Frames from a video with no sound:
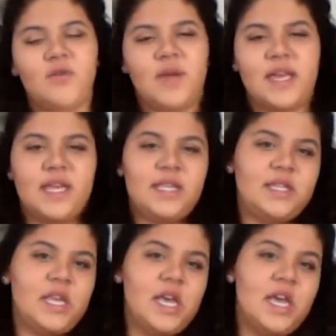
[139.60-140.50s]
who is
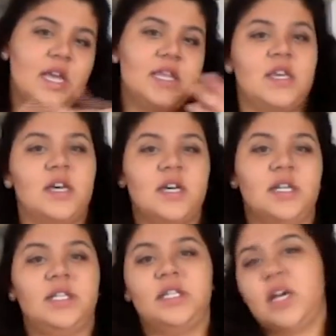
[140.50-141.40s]
the
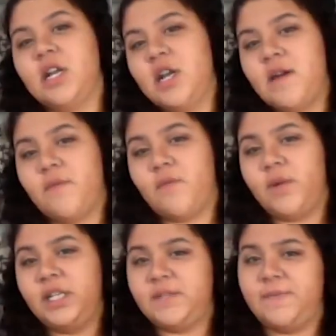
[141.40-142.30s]
son of a
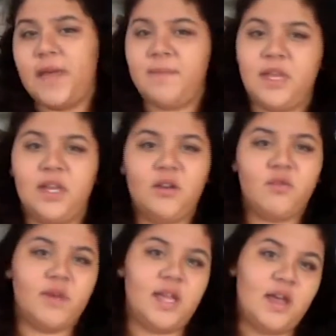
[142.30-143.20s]
rich family in
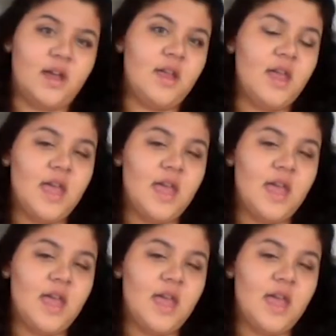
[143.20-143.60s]
Korea,